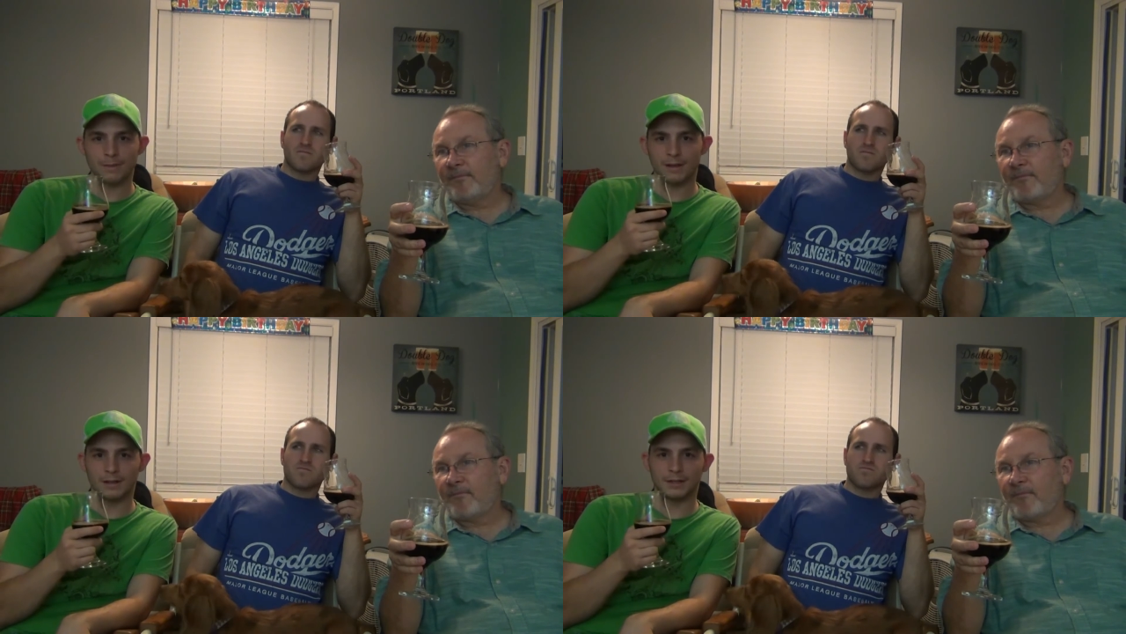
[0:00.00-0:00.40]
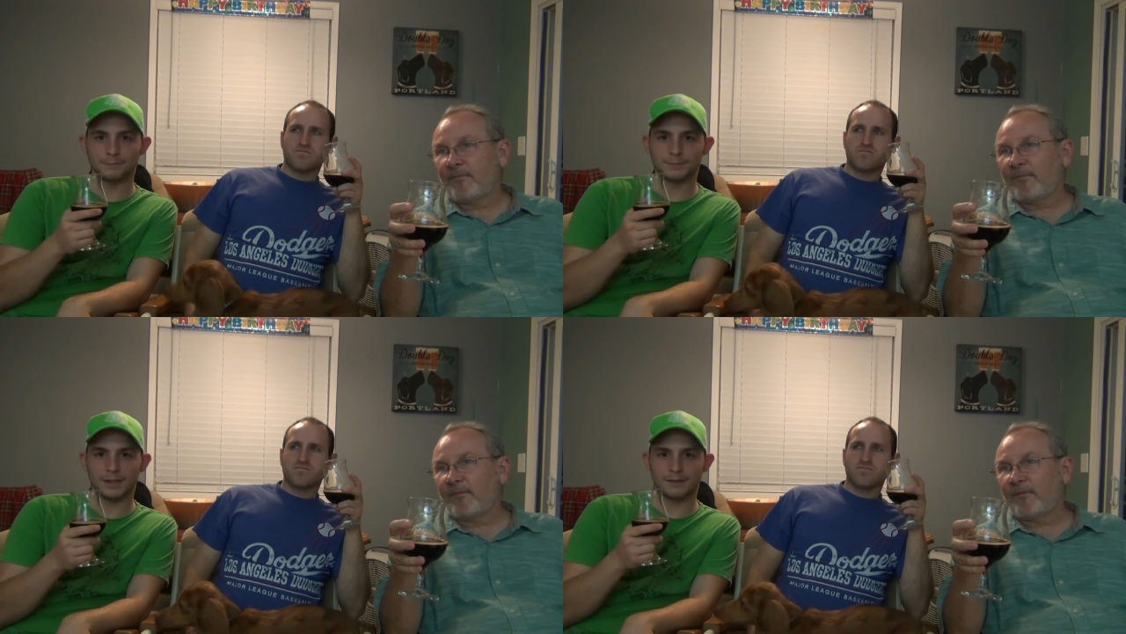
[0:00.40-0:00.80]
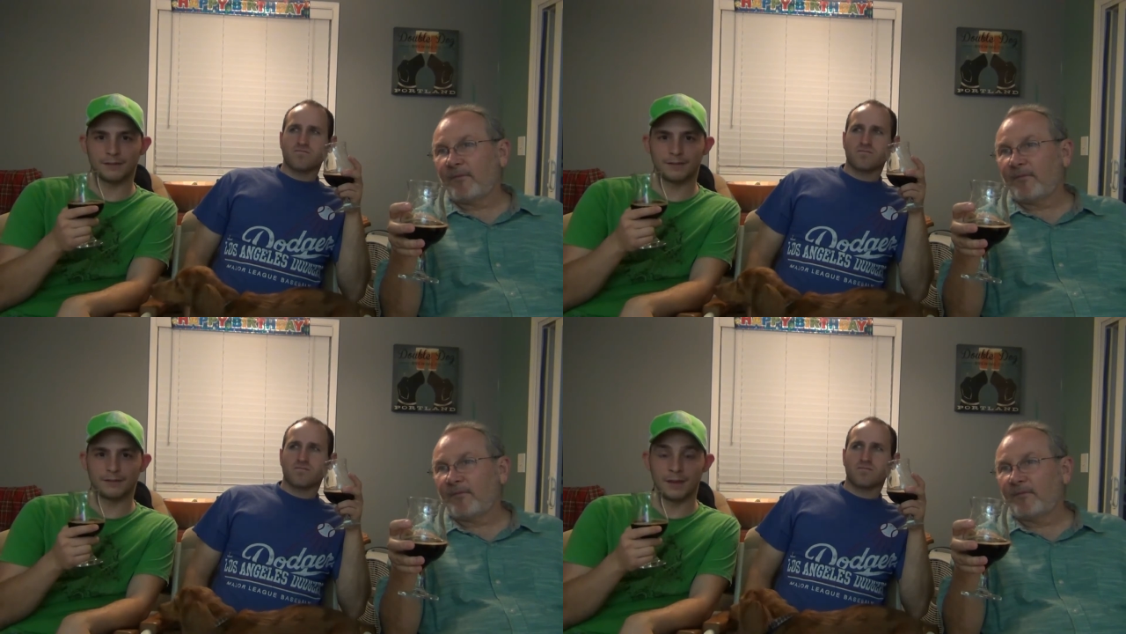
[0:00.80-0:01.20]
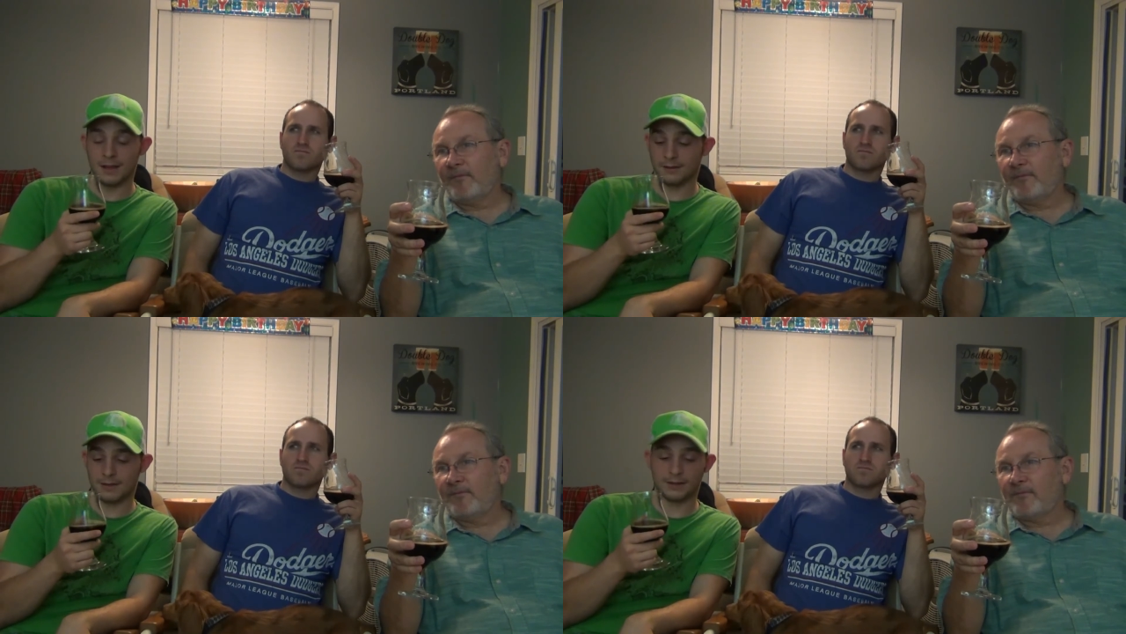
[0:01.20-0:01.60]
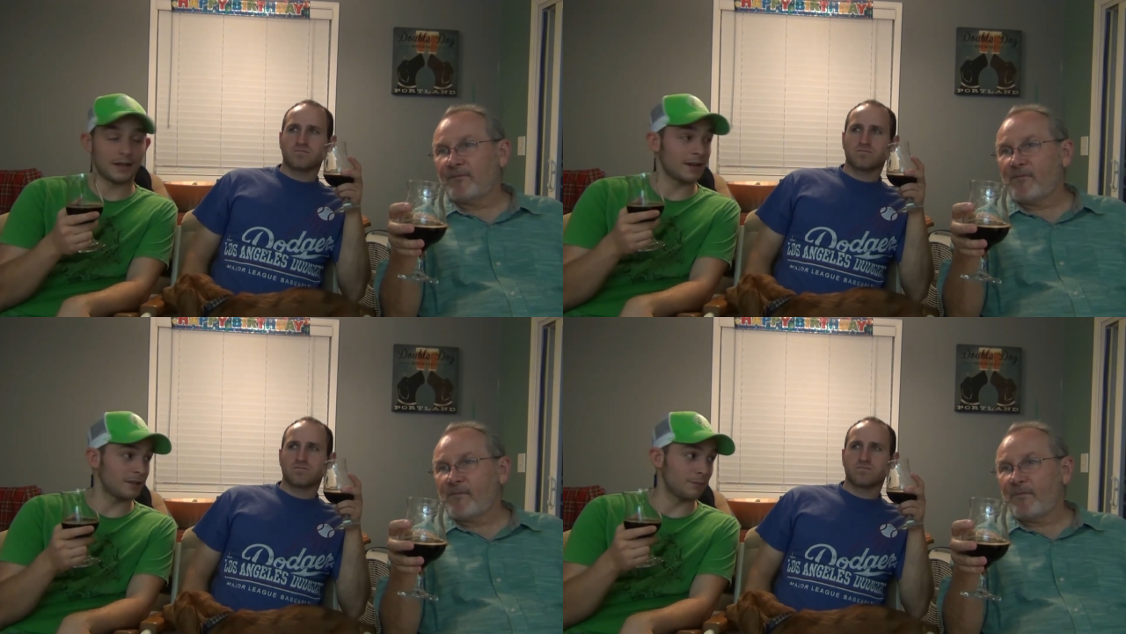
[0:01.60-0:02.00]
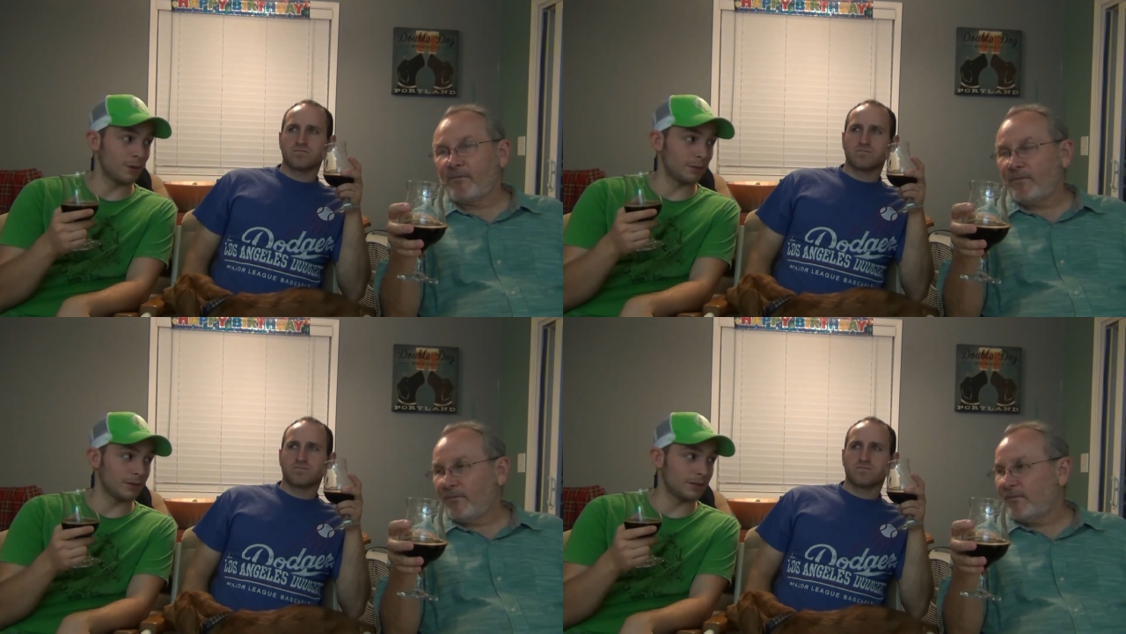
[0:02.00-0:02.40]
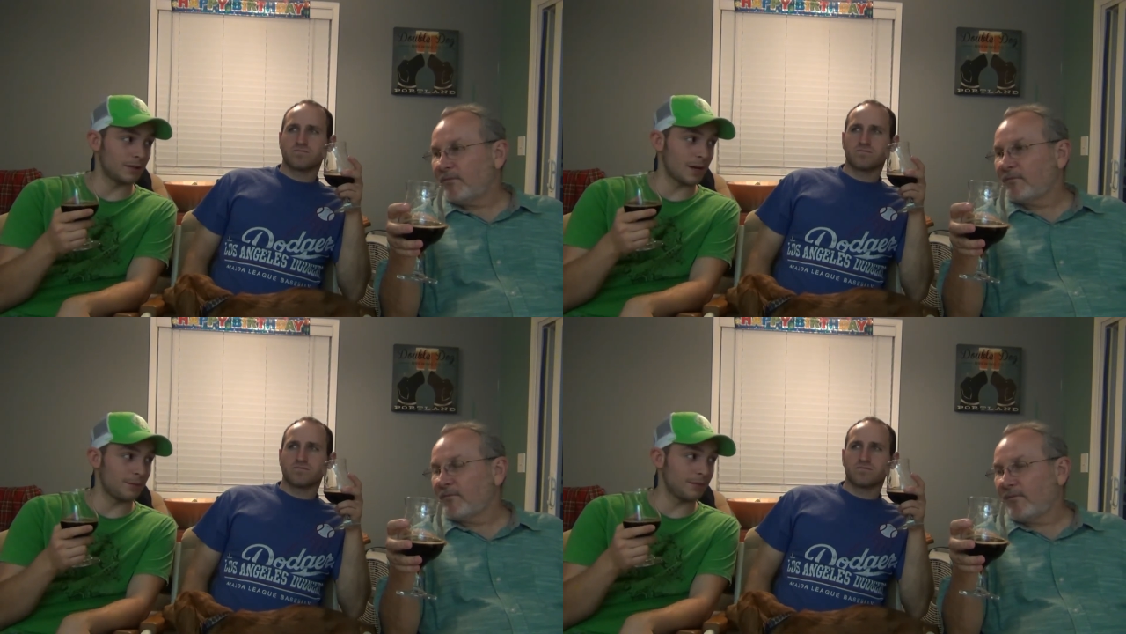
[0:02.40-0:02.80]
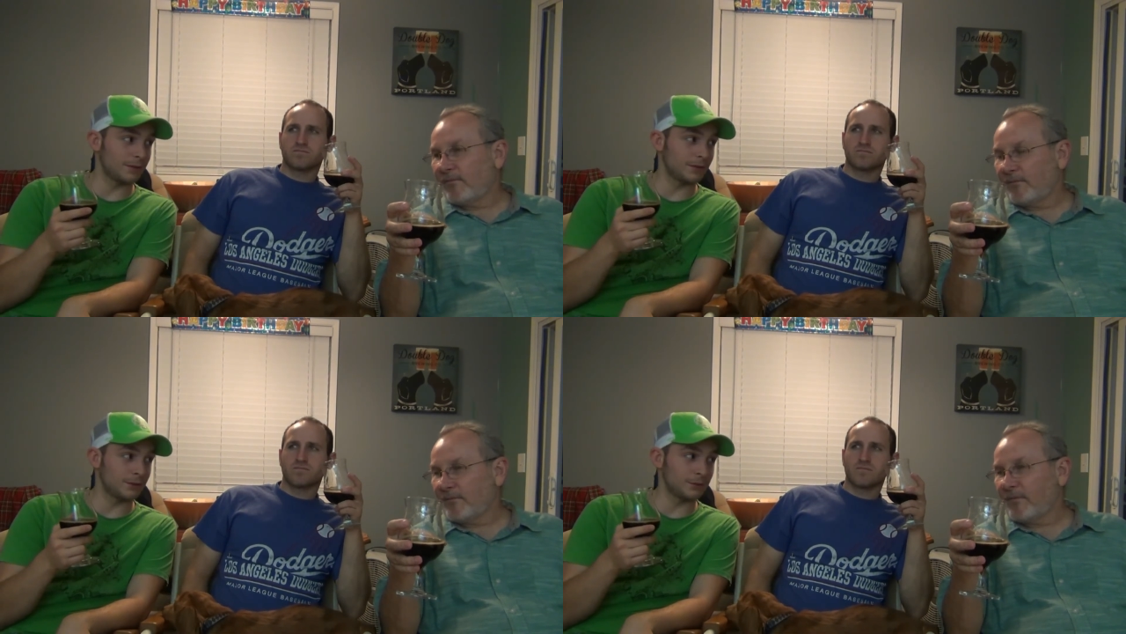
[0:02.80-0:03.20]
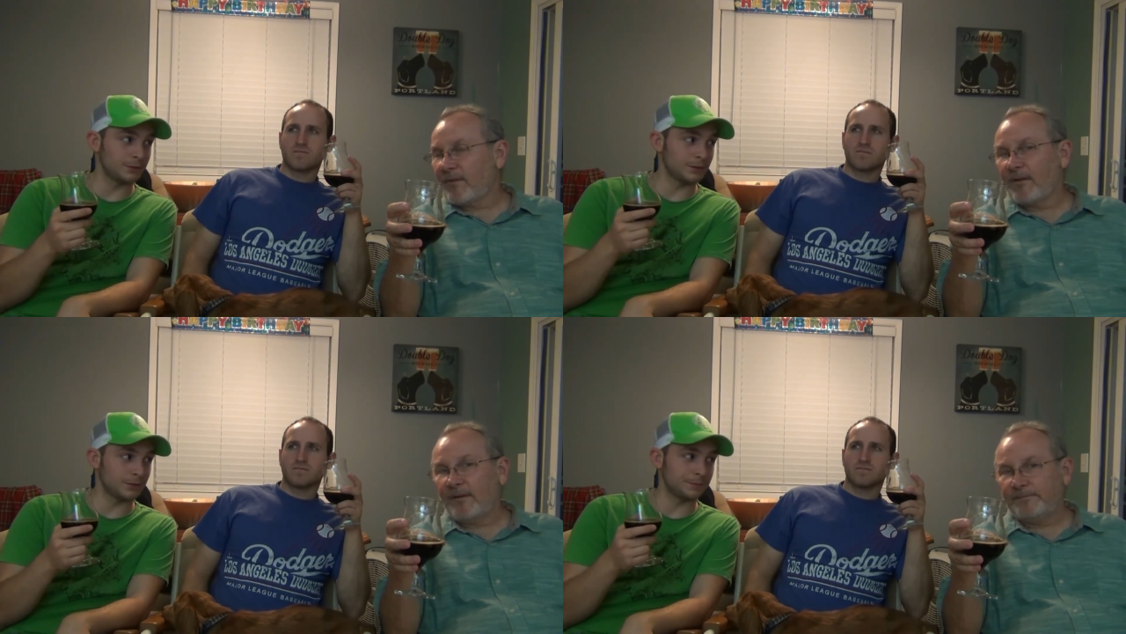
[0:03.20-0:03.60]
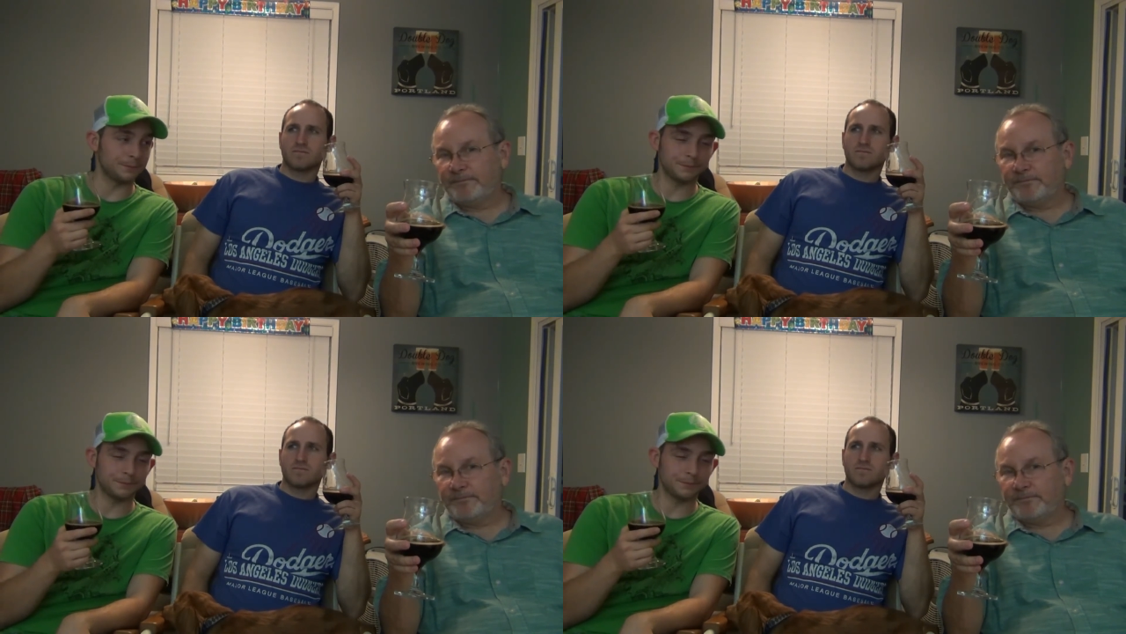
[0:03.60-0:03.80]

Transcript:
Speaker 1: Um, it's it's got that nice bourbon on top of it too, so